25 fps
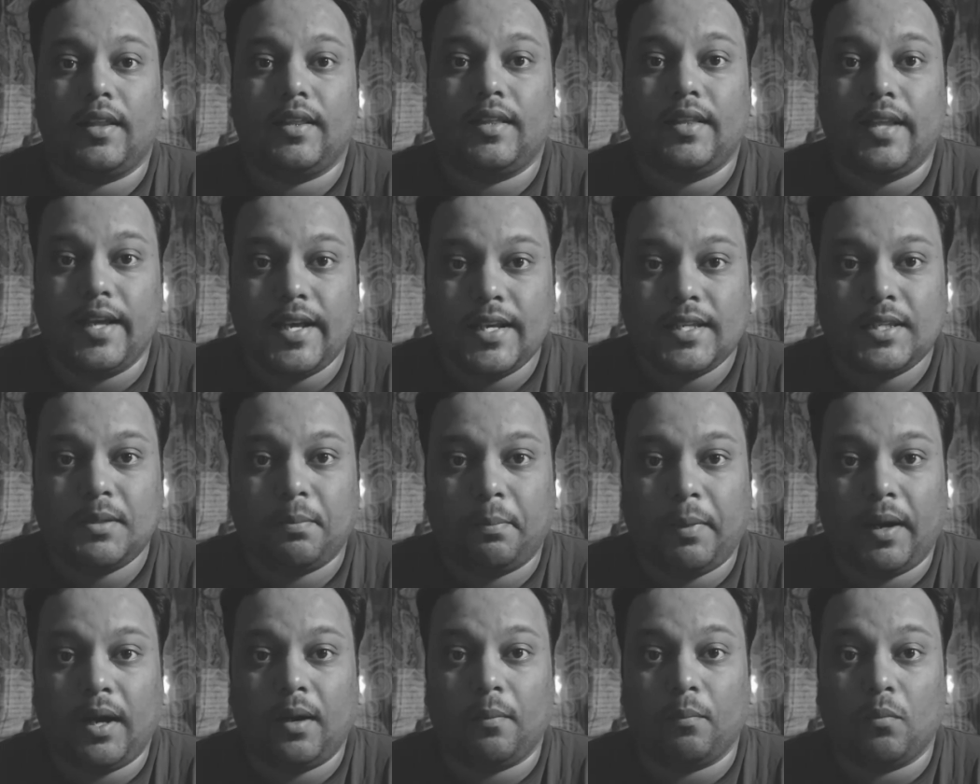they
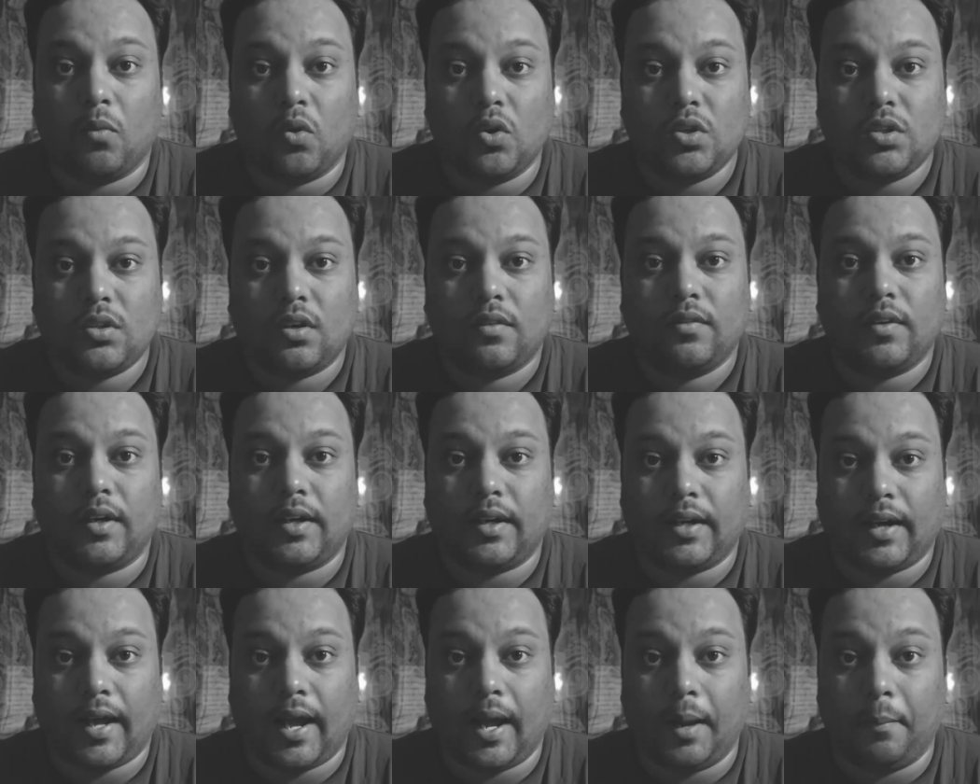spend most of the
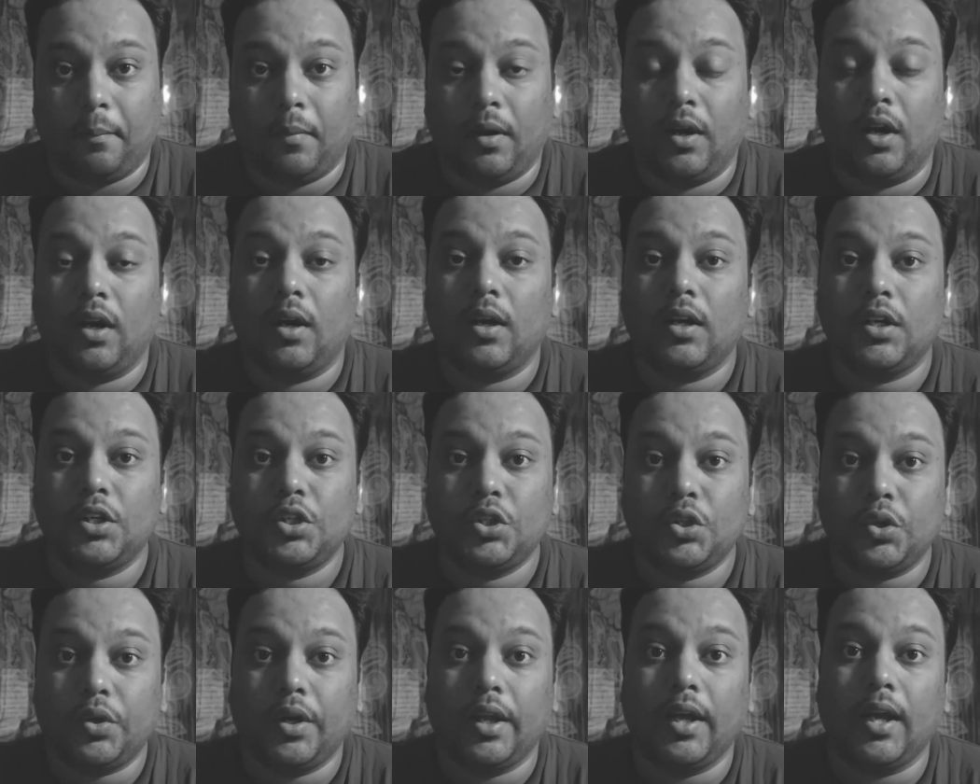time
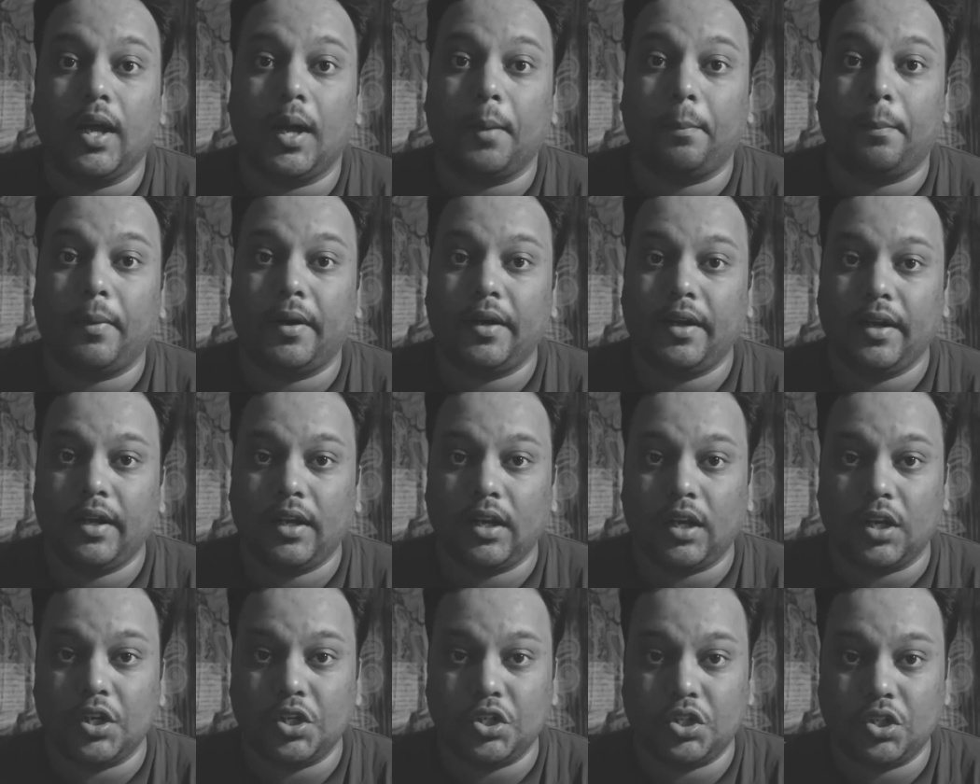shooting a
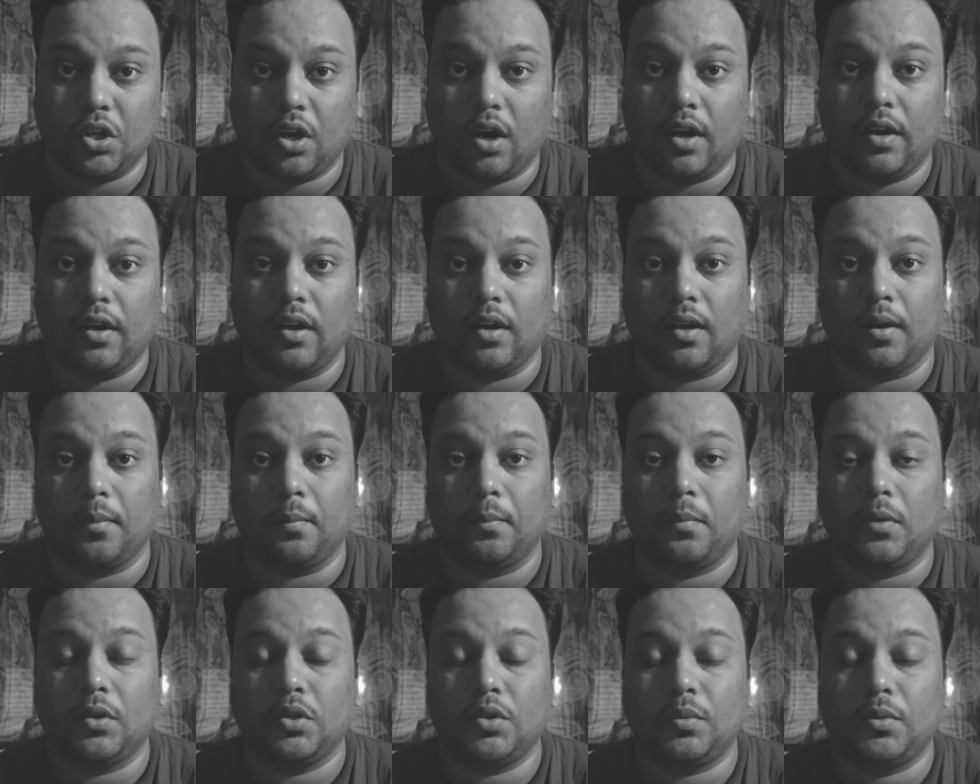particular genre
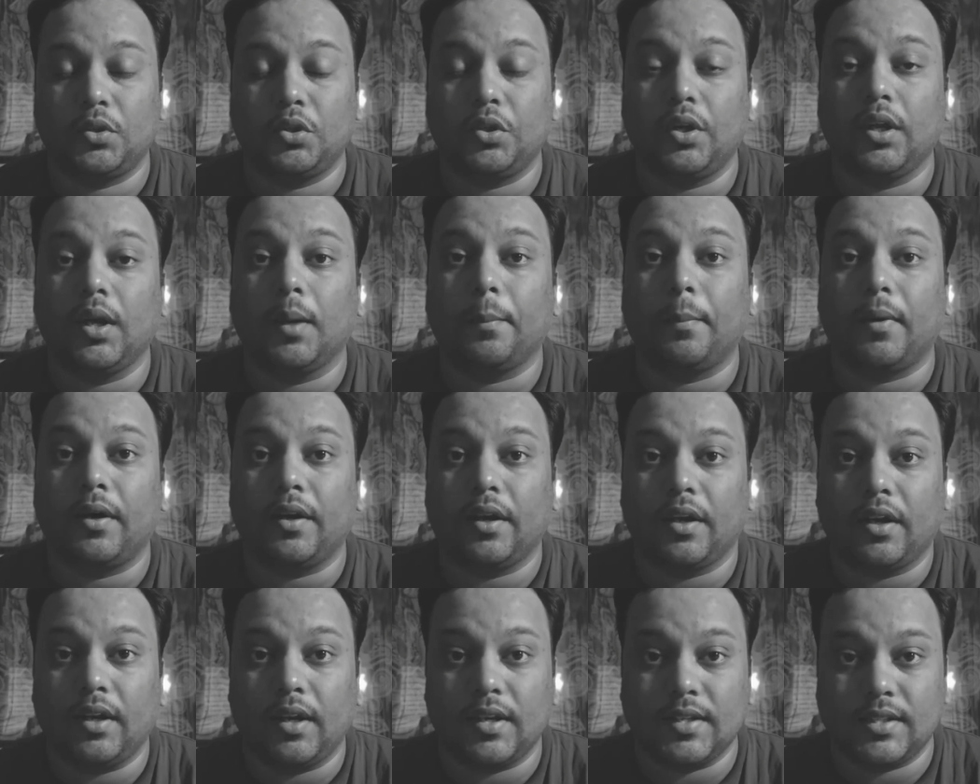or shooting a
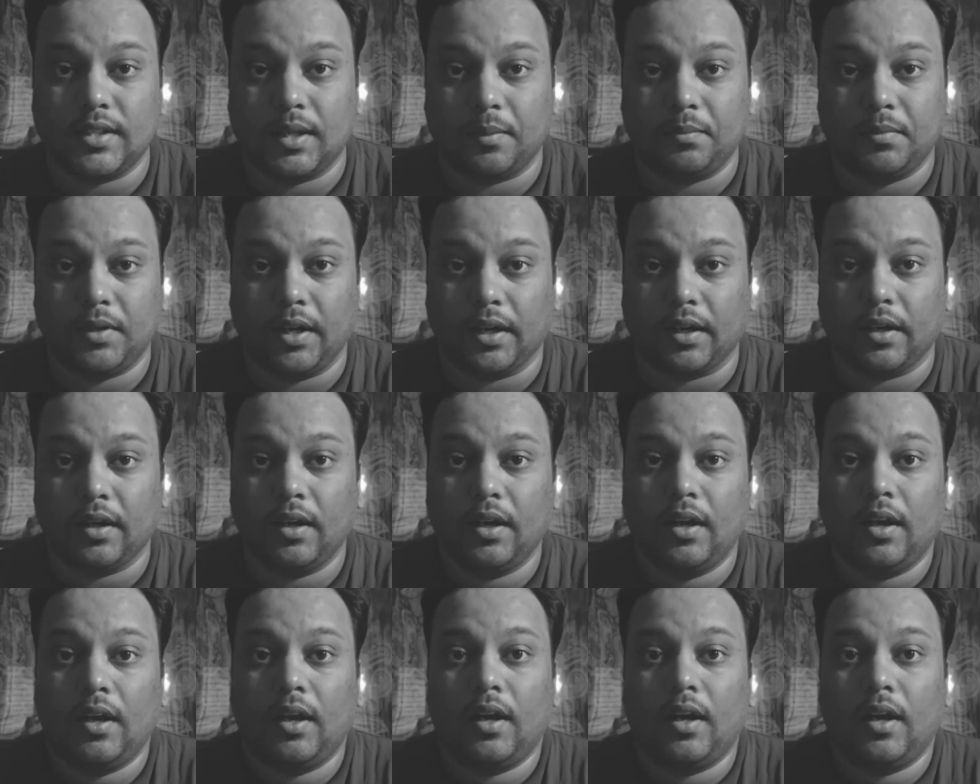particular subject.